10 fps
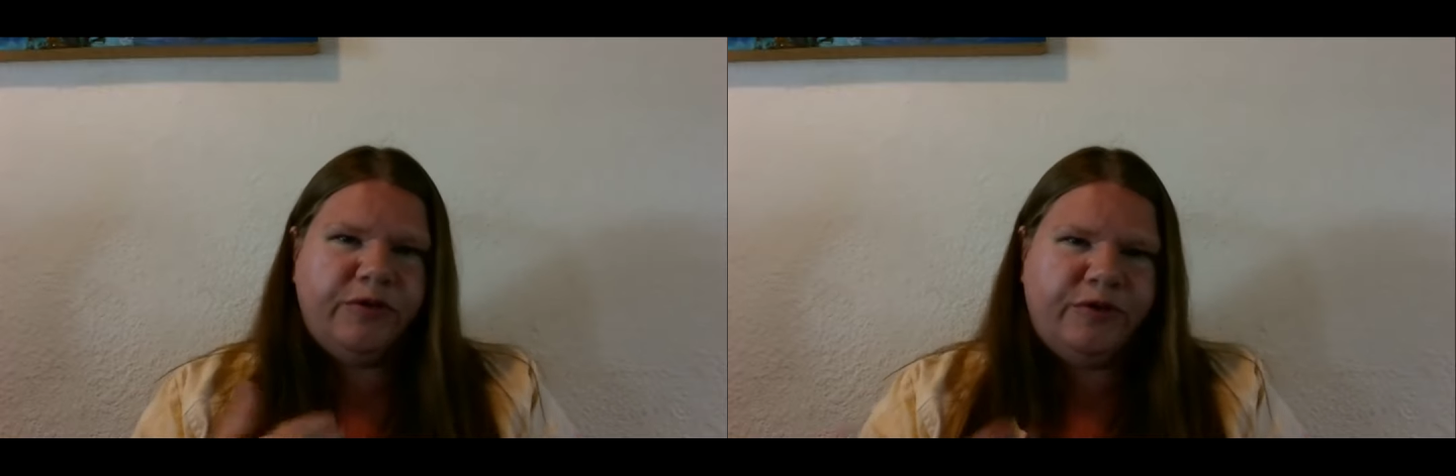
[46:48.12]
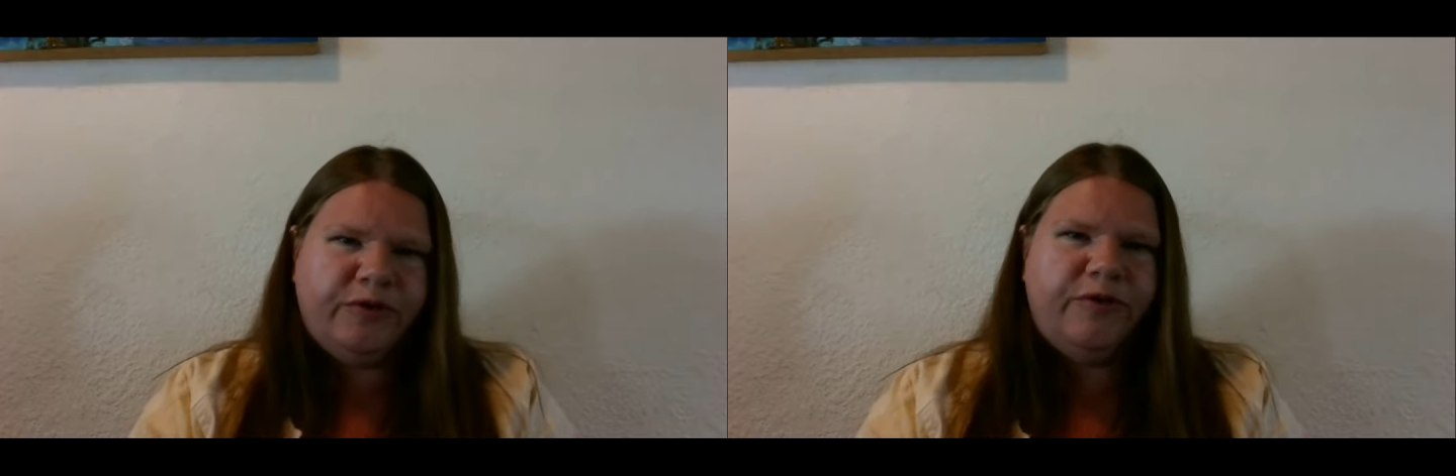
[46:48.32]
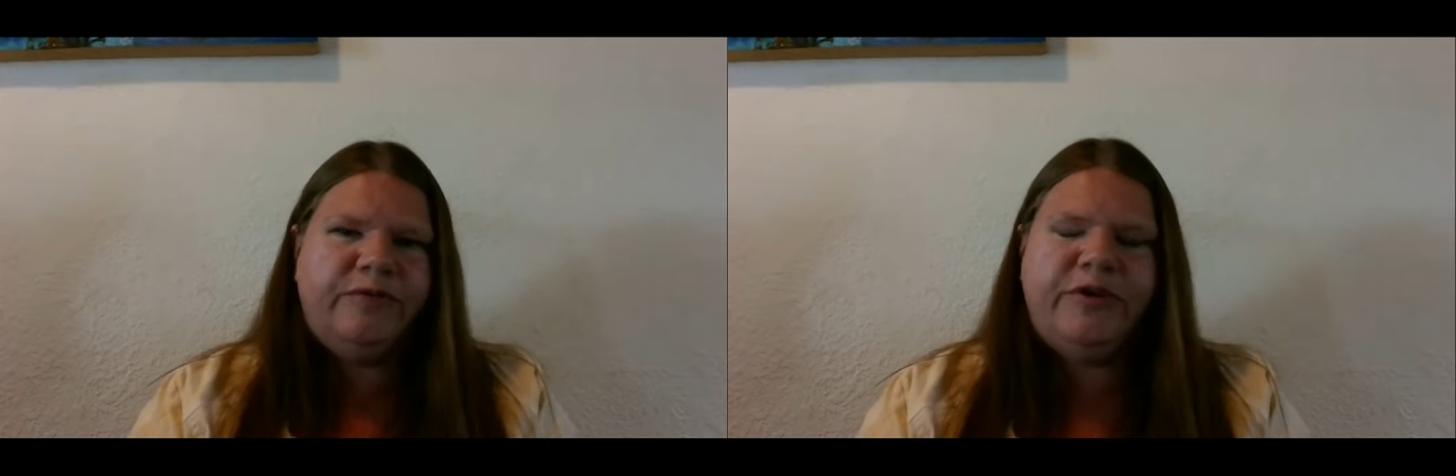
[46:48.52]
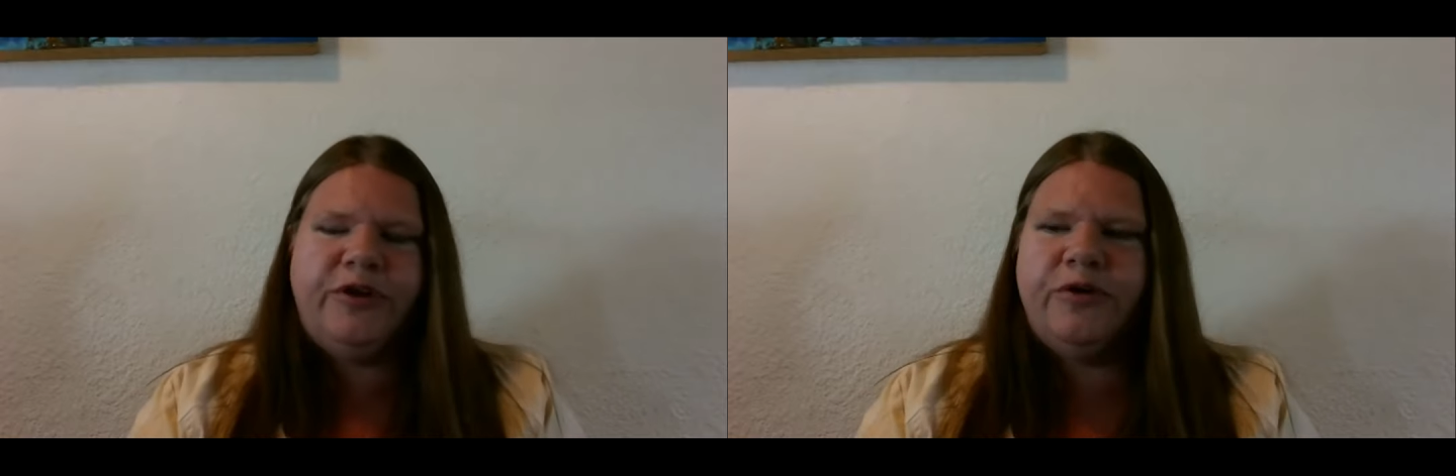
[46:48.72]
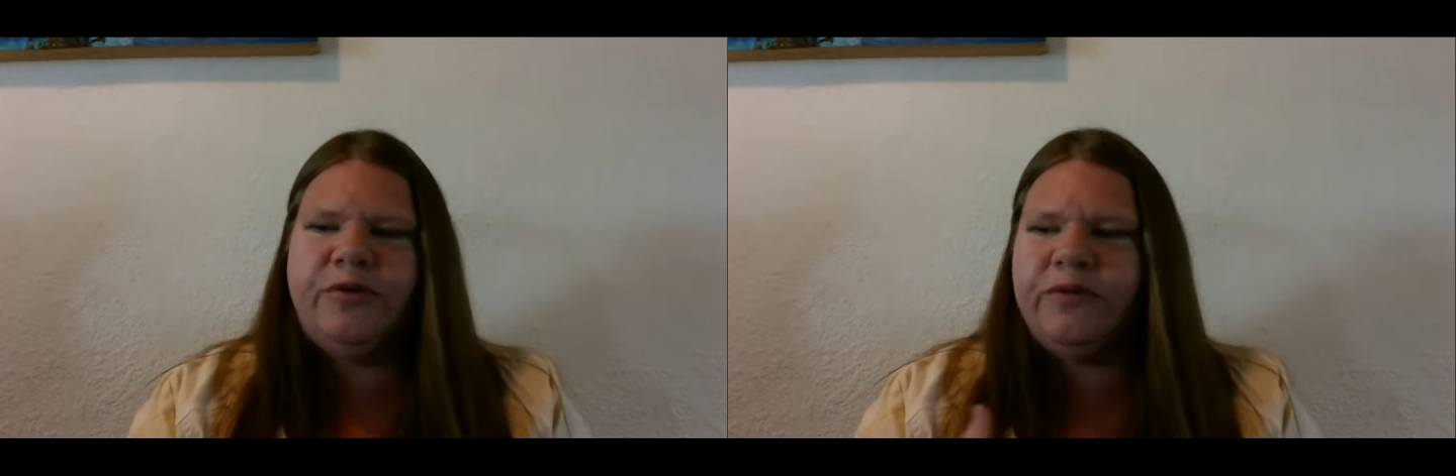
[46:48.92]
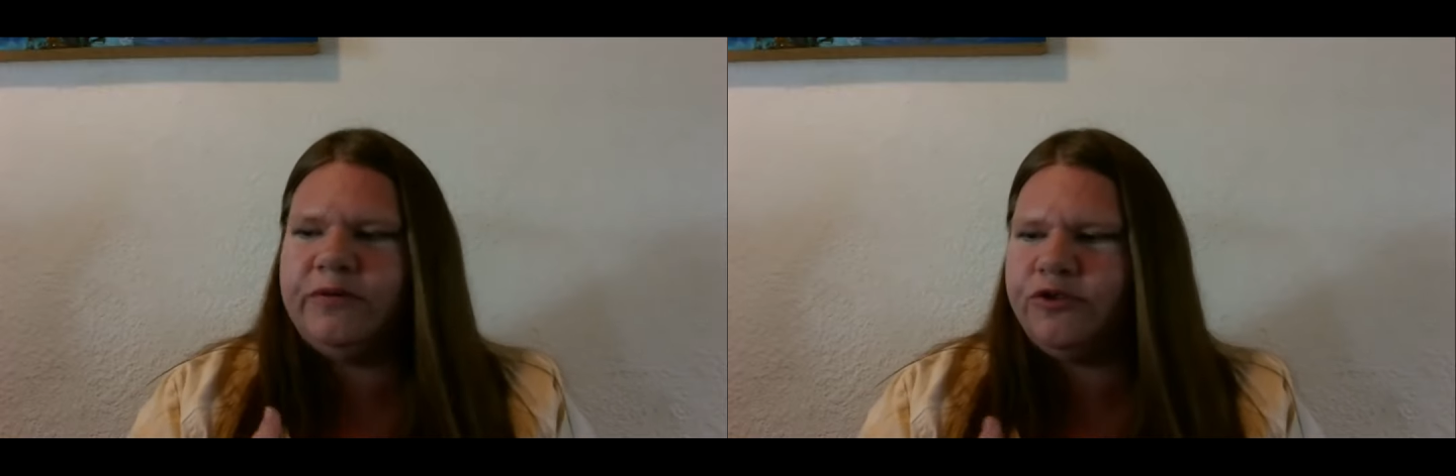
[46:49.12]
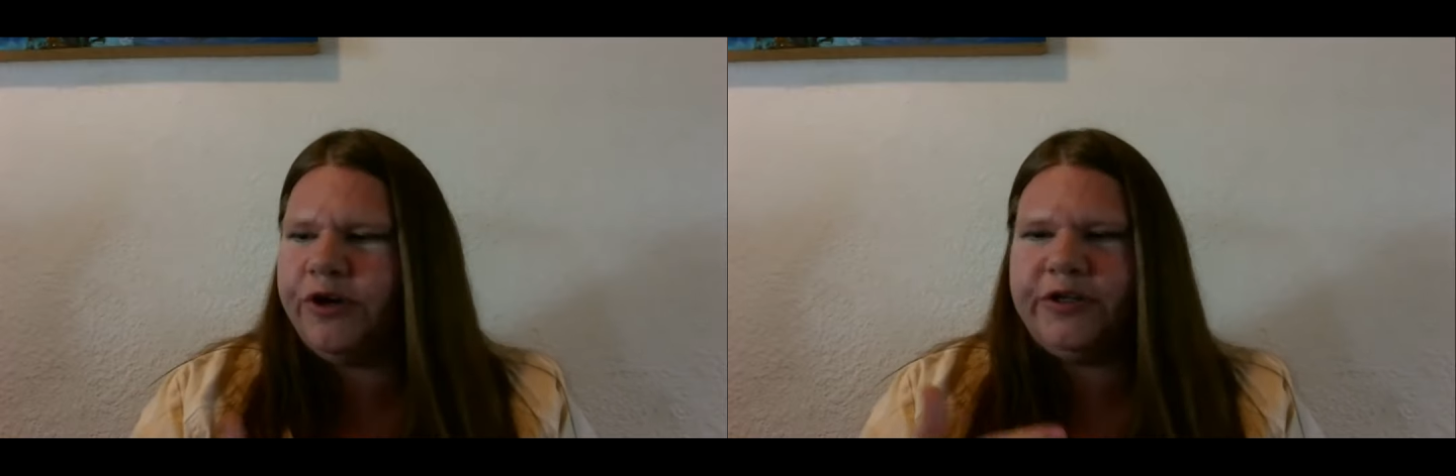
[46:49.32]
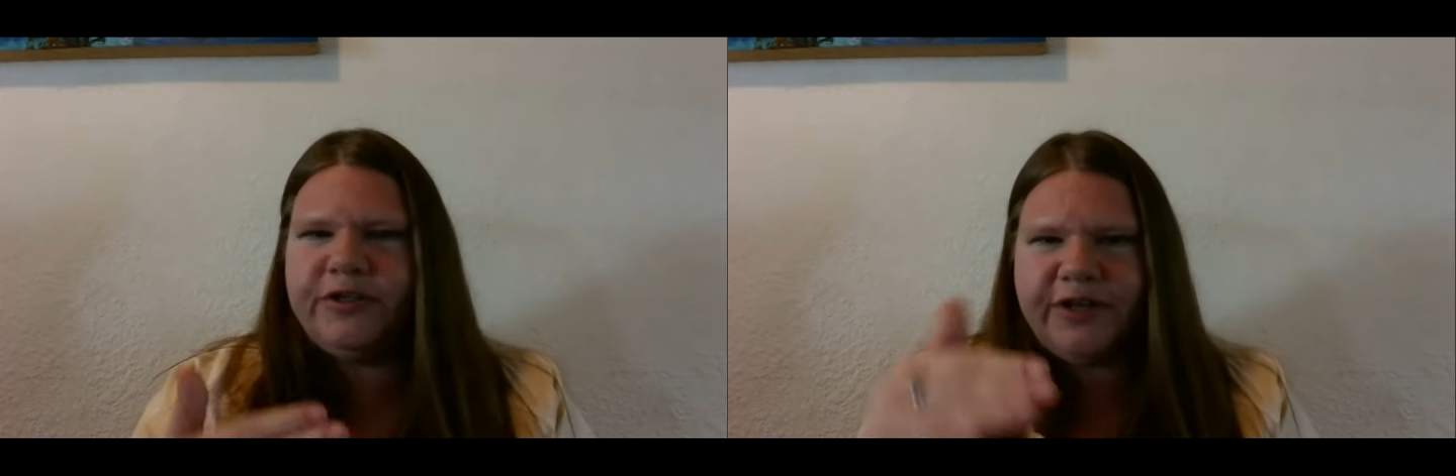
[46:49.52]
or you know
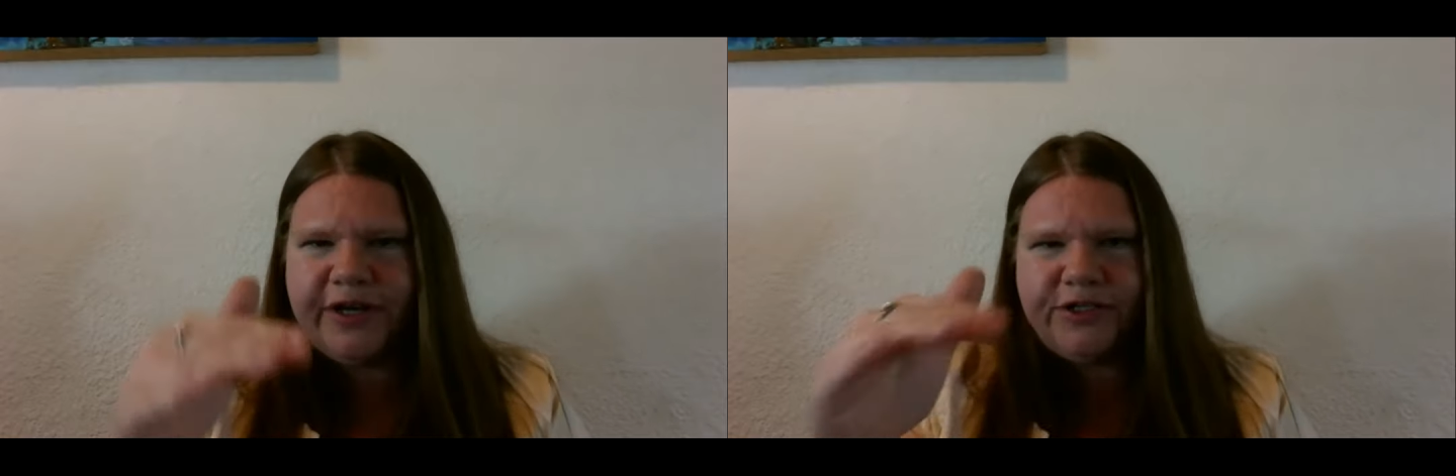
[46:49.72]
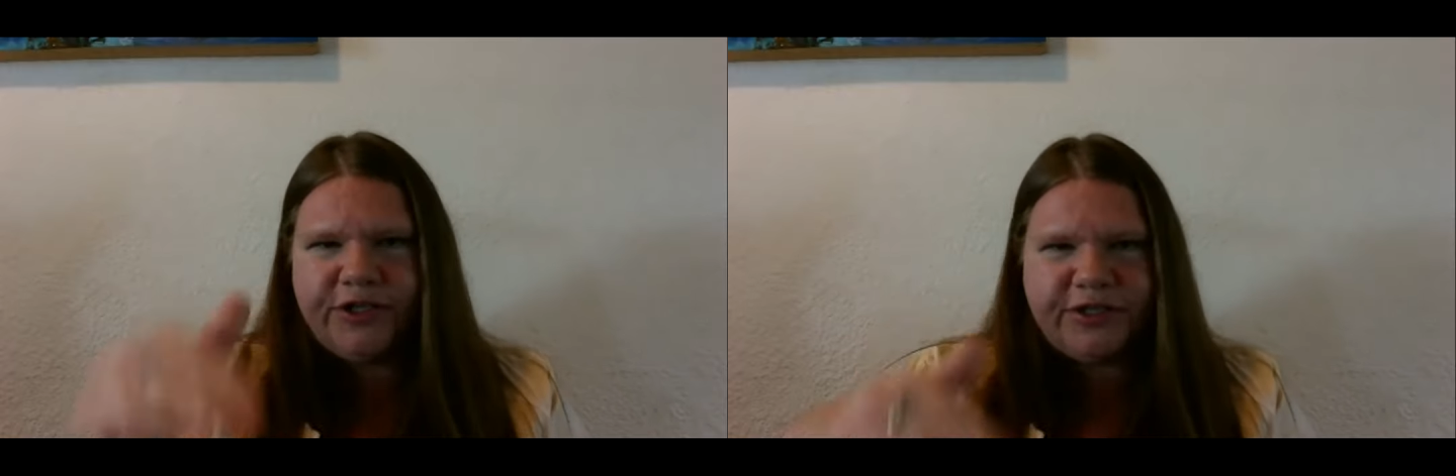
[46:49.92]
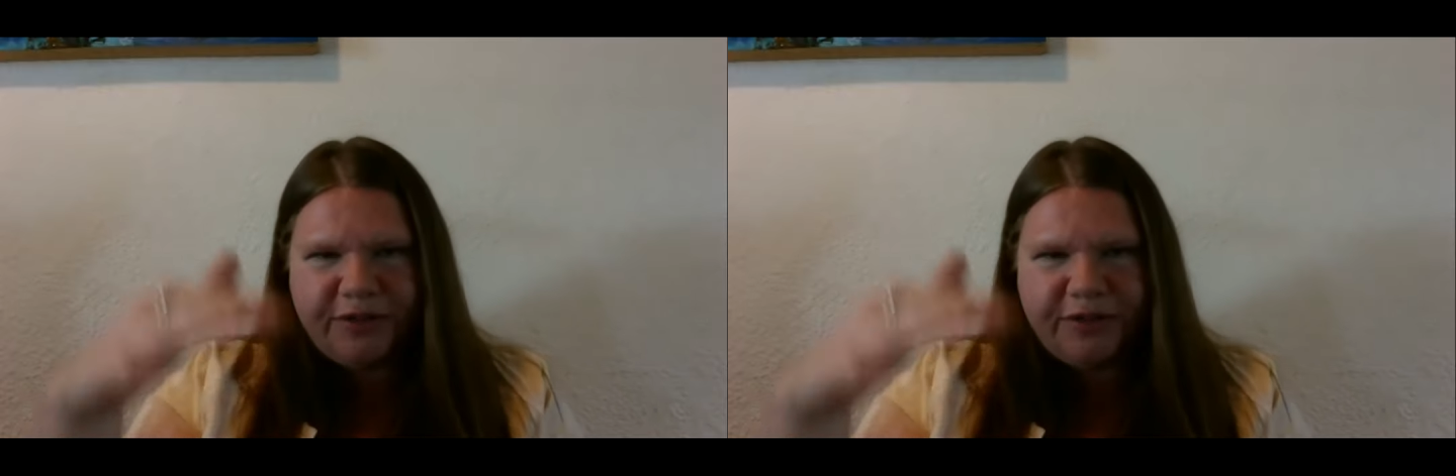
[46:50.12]
trying to digest